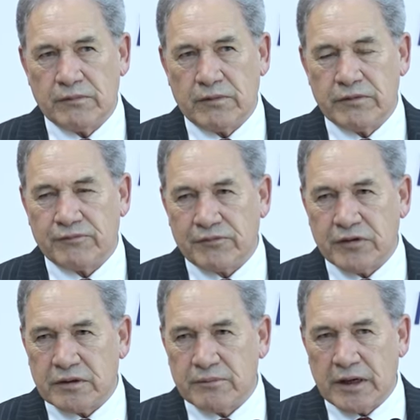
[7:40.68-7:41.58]
on the
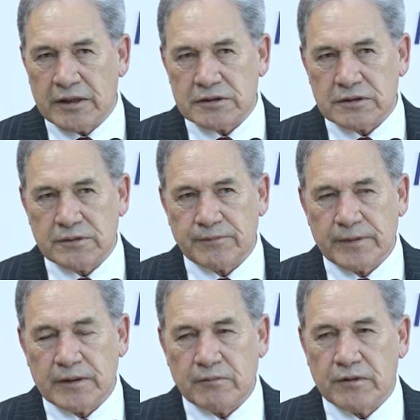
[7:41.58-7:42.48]
15th of March,
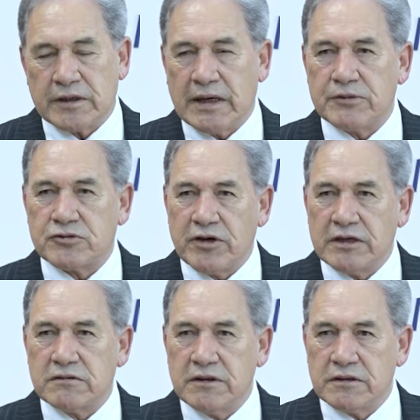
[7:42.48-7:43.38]
we came
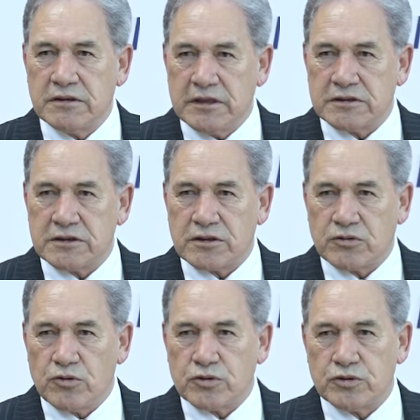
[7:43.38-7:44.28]
straight to Indonesia to
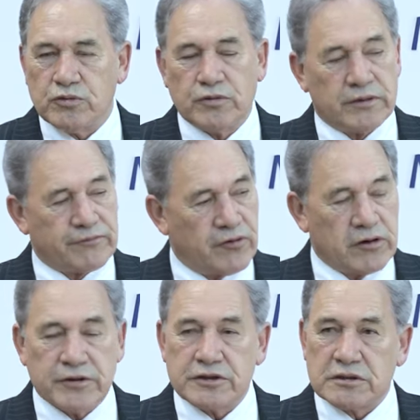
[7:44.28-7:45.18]
talk to
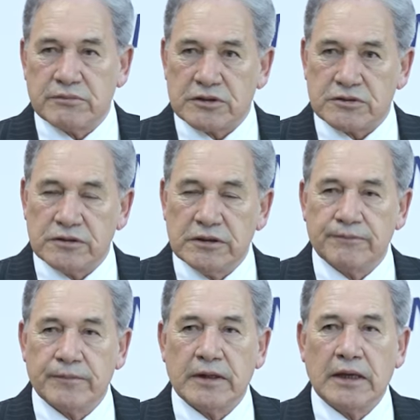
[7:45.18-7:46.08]
Foreign Minister Marsudi
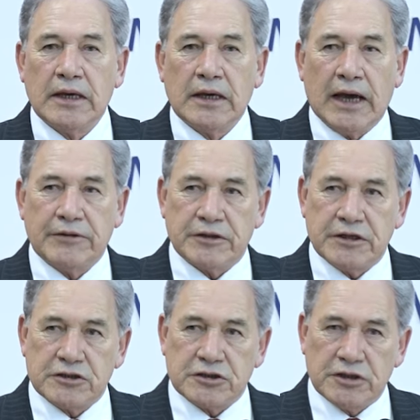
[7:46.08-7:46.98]
and the
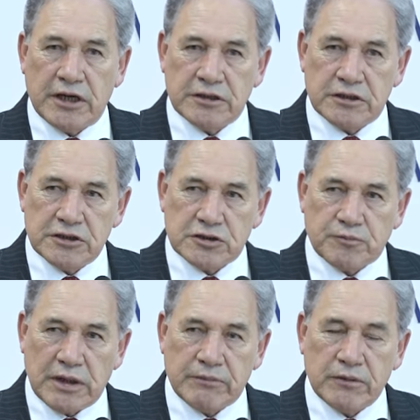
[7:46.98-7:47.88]

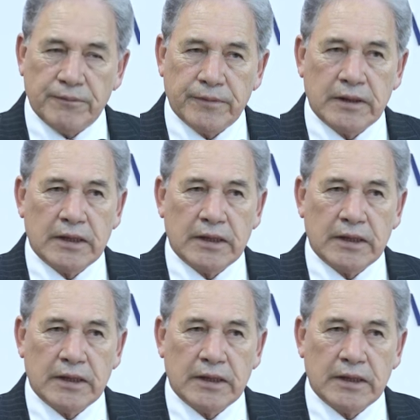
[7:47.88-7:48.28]
Indonesian people,